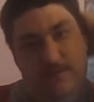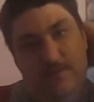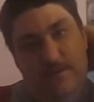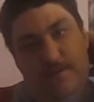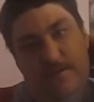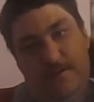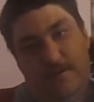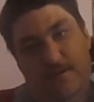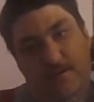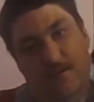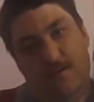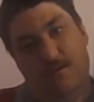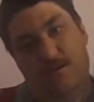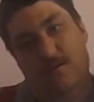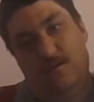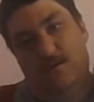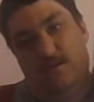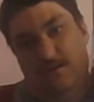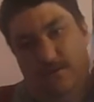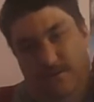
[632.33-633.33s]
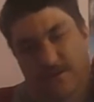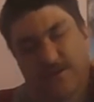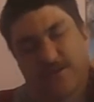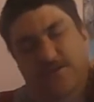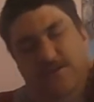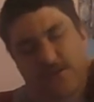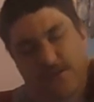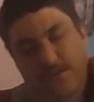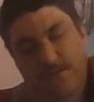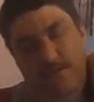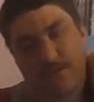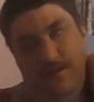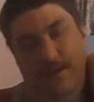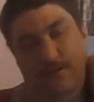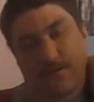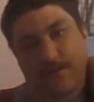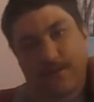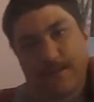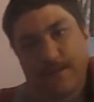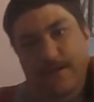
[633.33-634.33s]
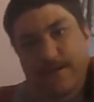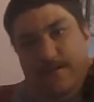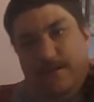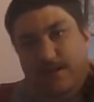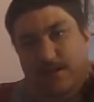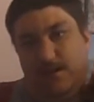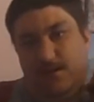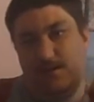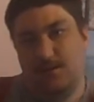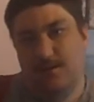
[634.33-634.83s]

it. Just do it without swearing.